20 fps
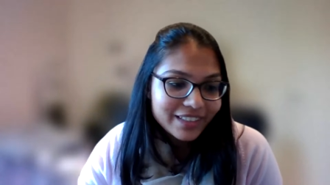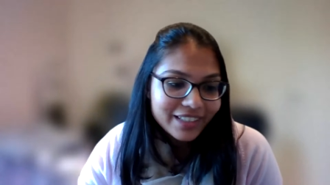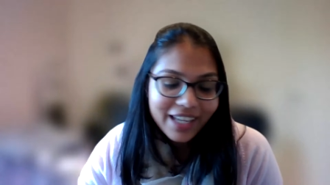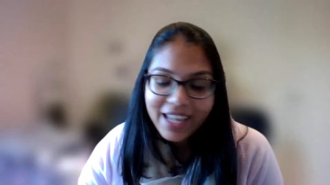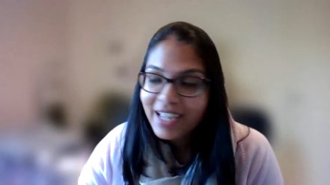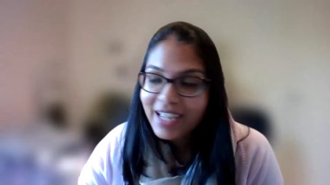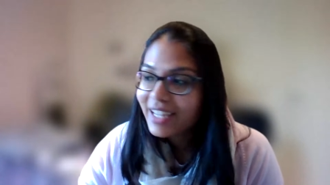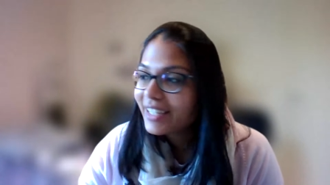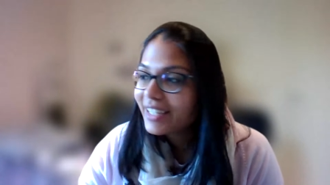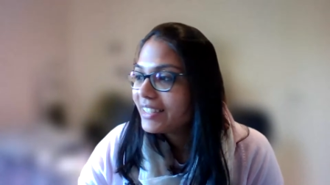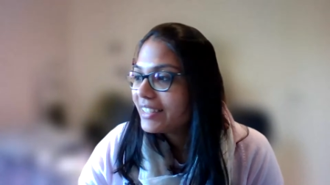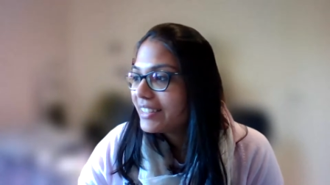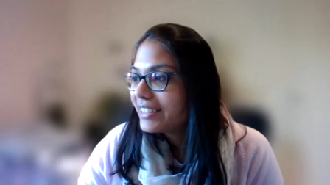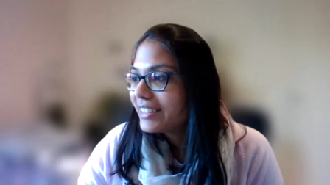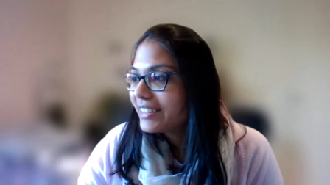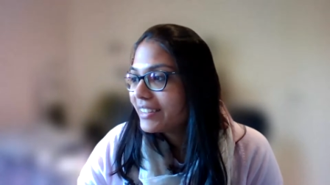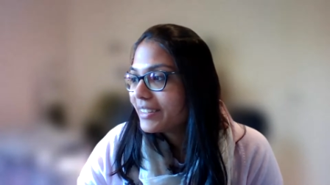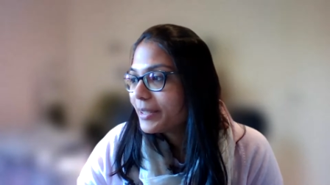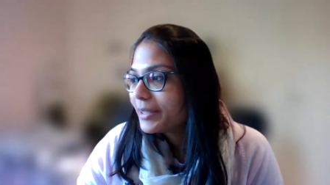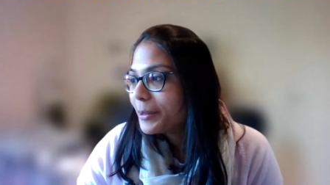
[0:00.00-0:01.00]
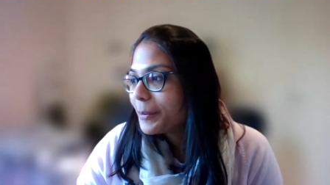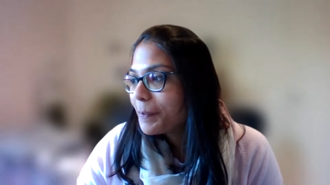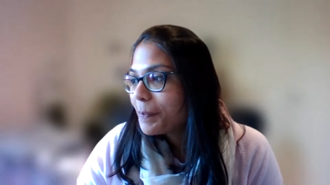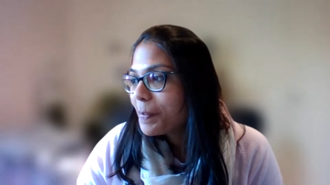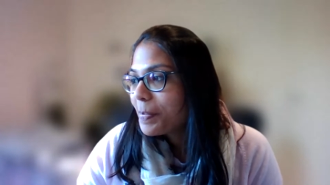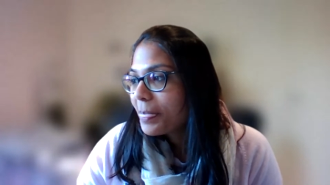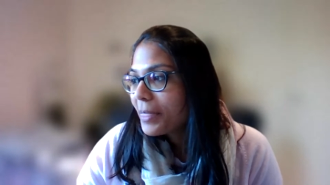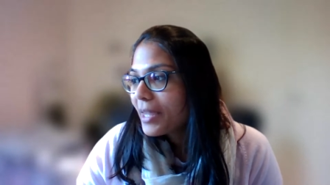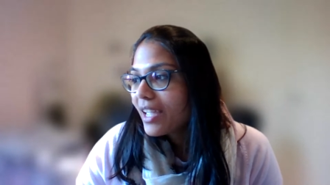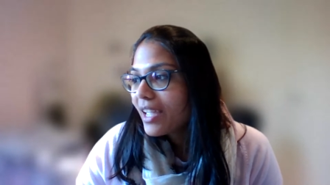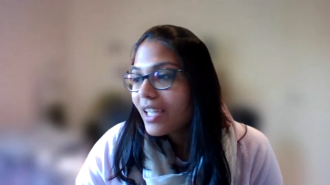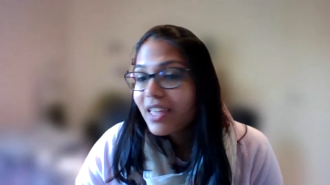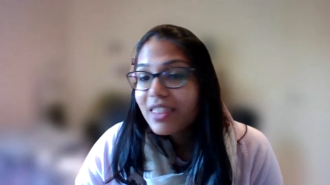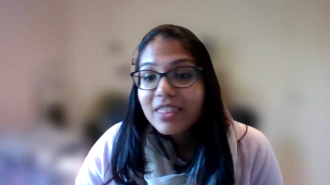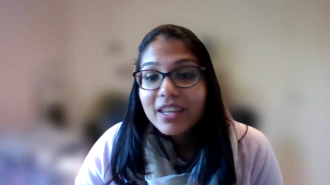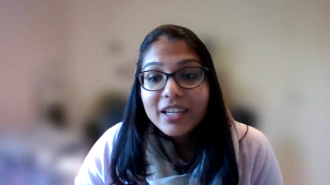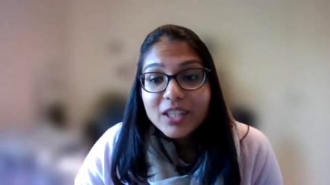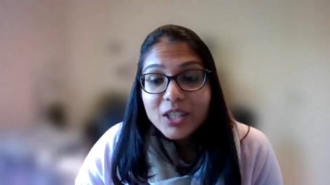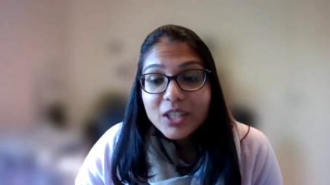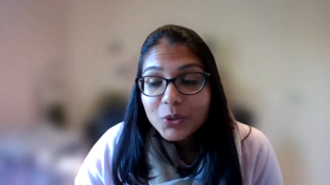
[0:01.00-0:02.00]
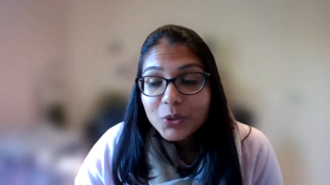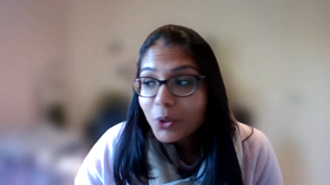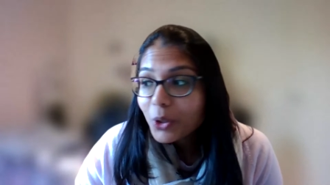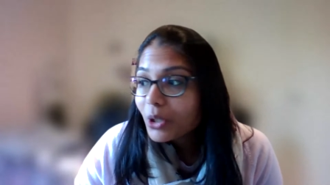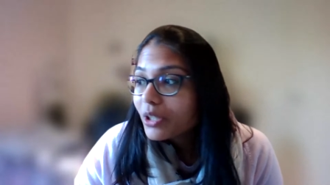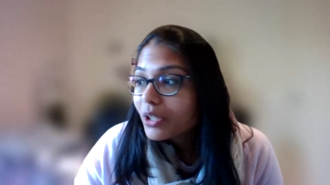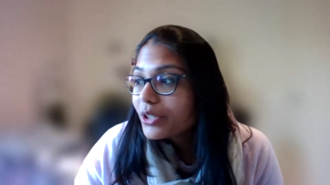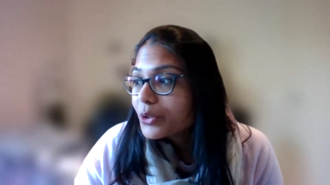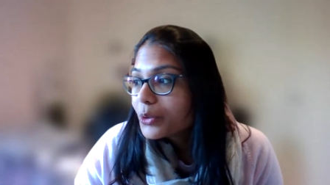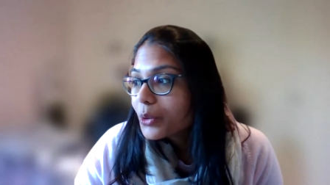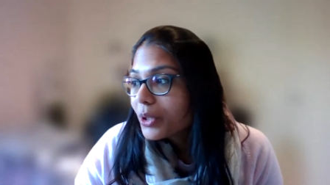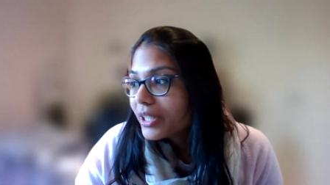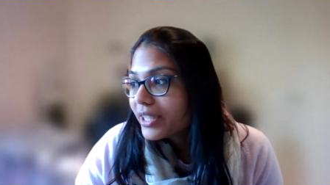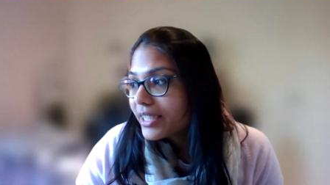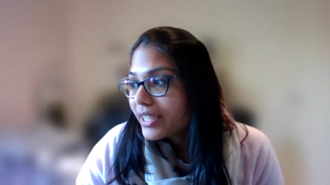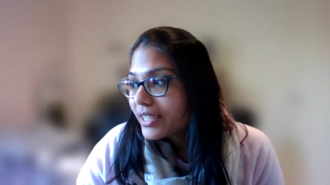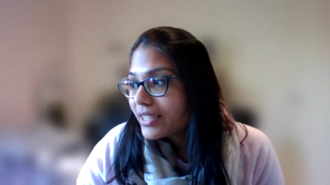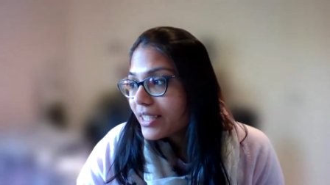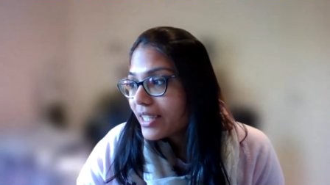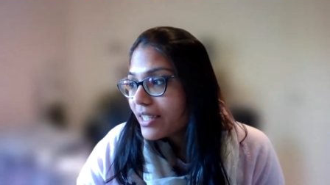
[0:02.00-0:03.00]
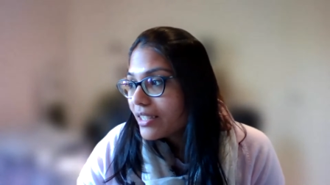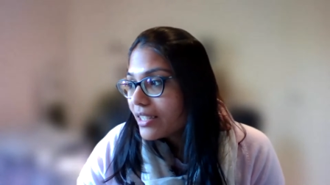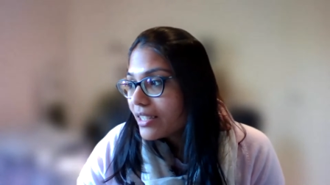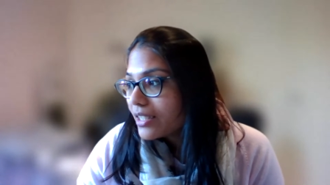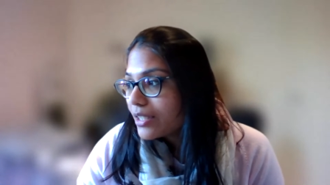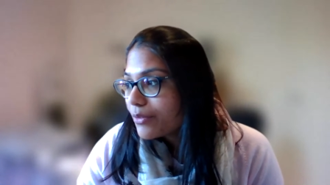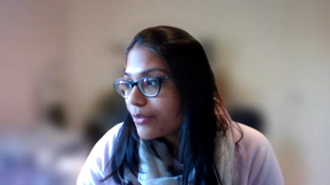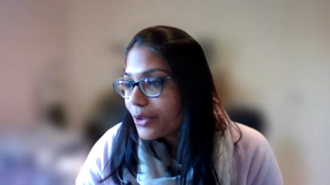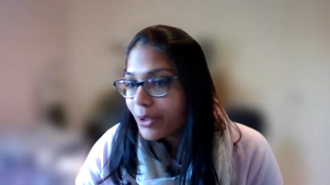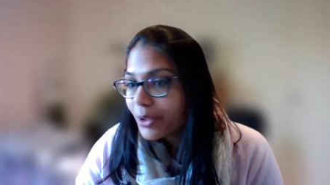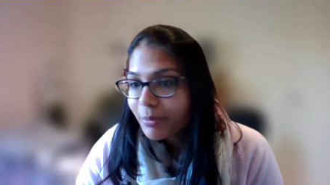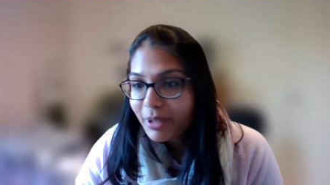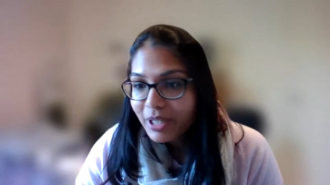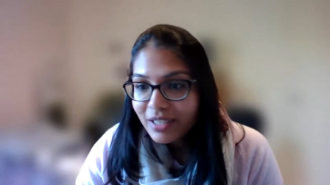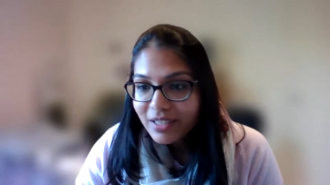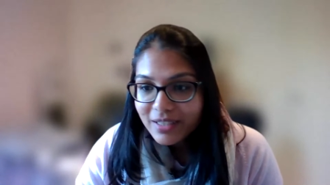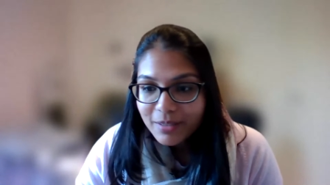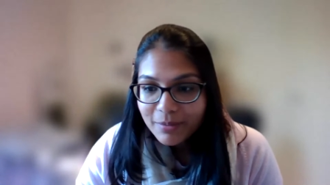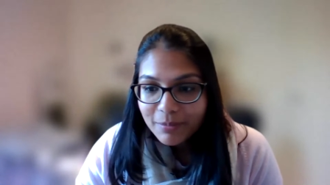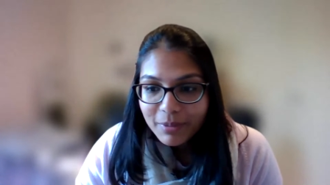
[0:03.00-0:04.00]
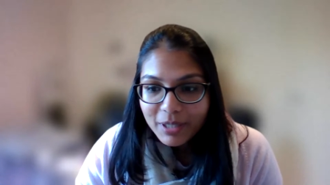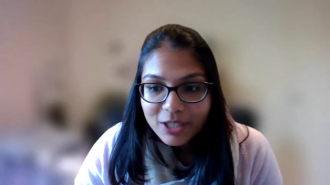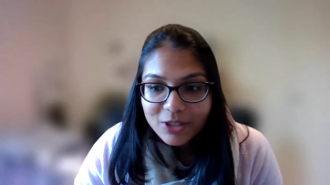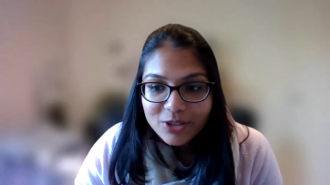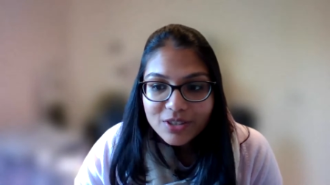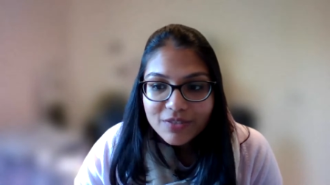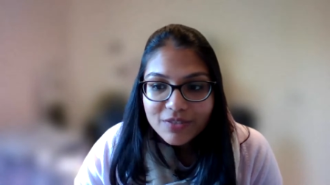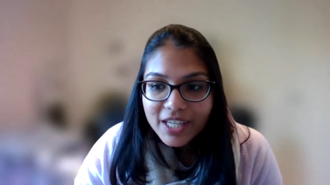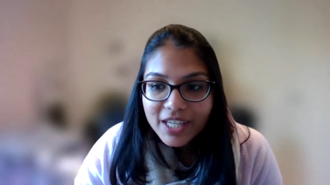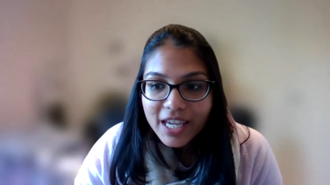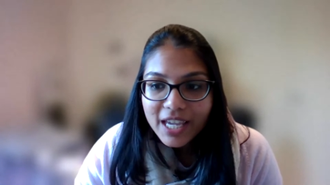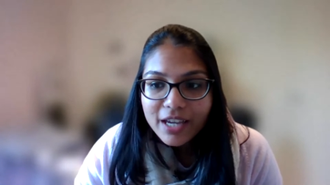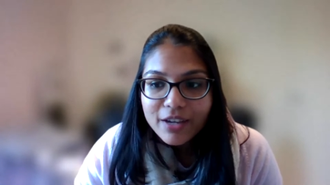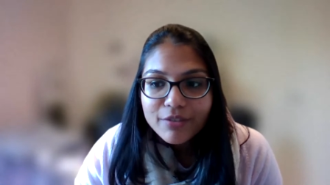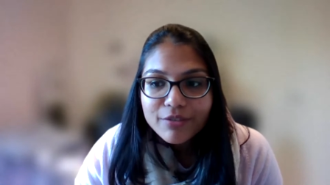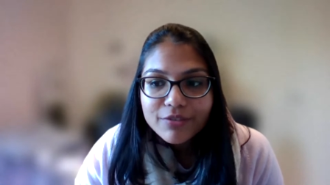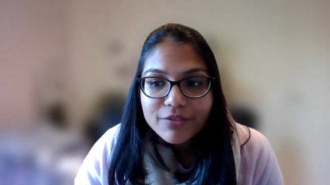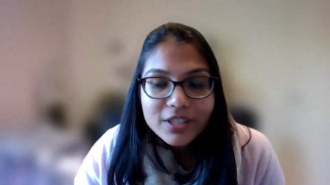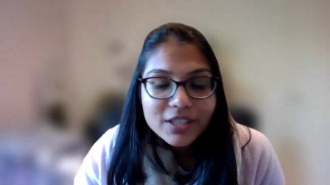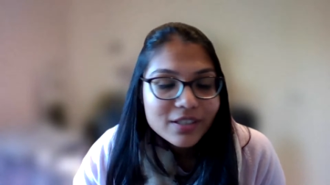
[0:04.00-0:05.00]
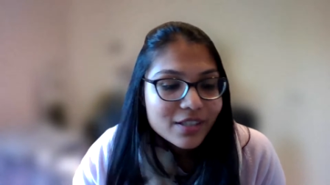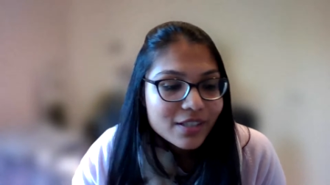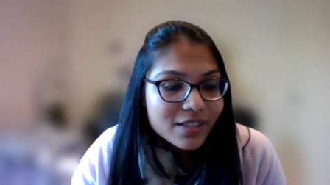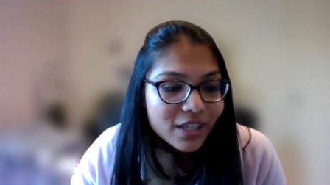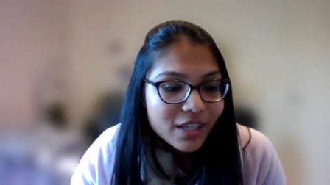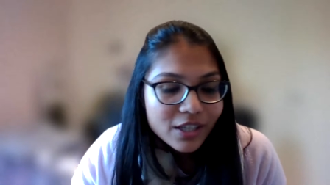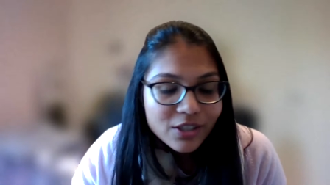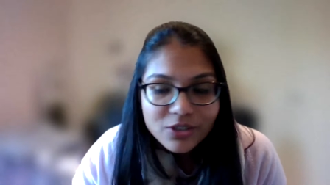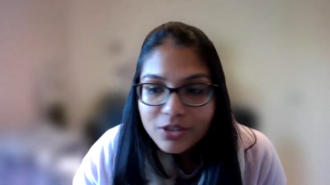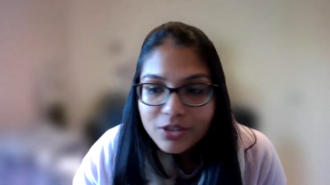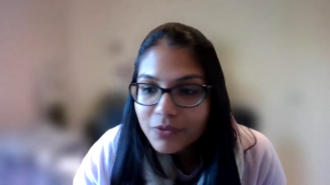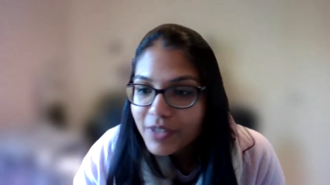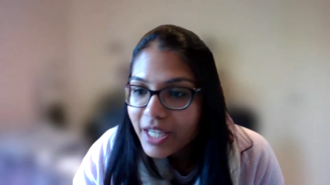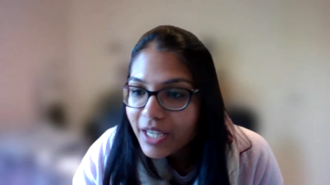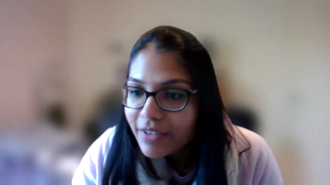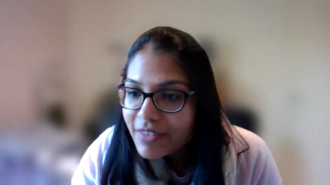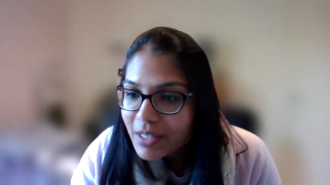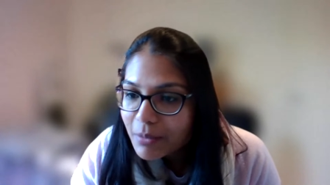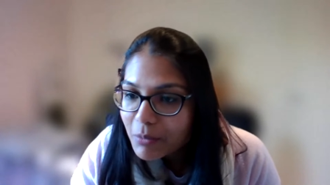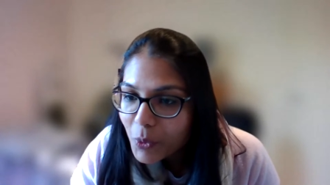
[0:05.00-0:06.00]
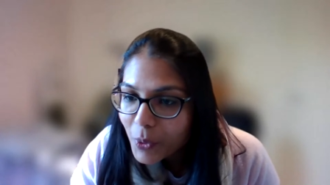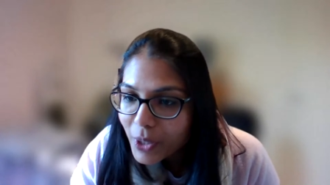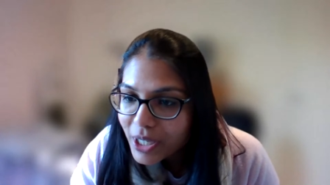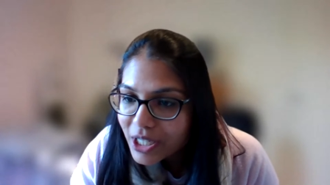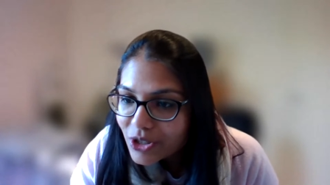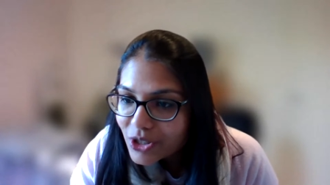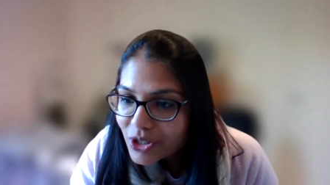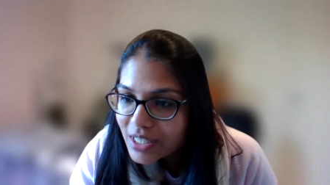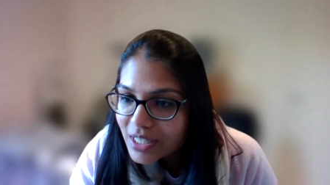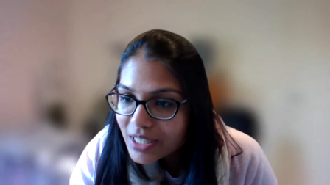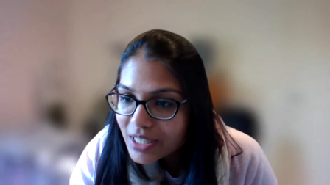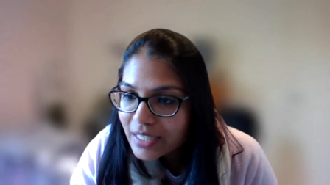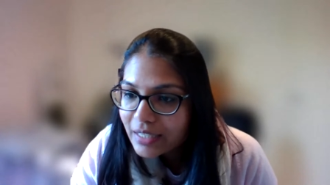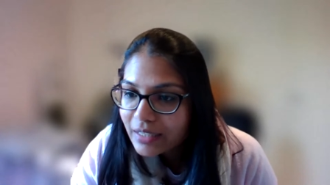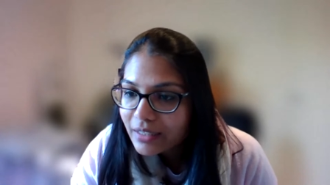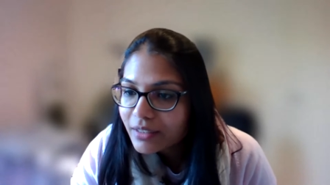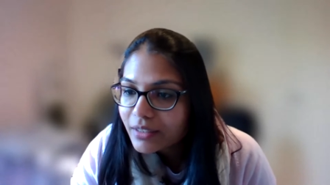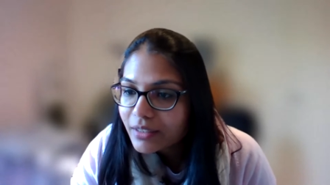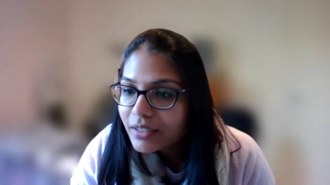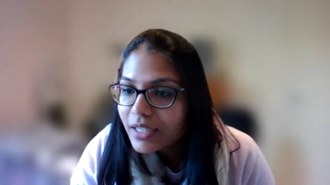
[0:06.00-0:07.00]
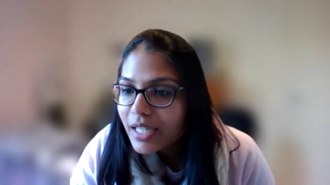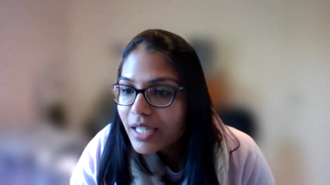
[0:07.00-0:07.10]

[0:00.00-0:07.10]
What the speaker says: And thank you all to all the attendees for your participation. We have the discussion, we have some questions here.